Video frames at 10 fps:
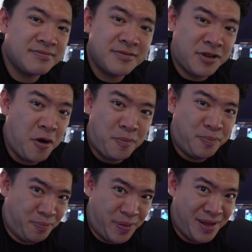their
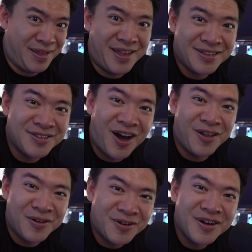
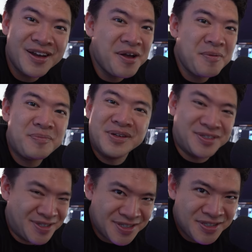billion-dollar
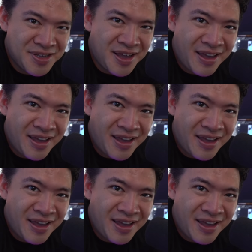business.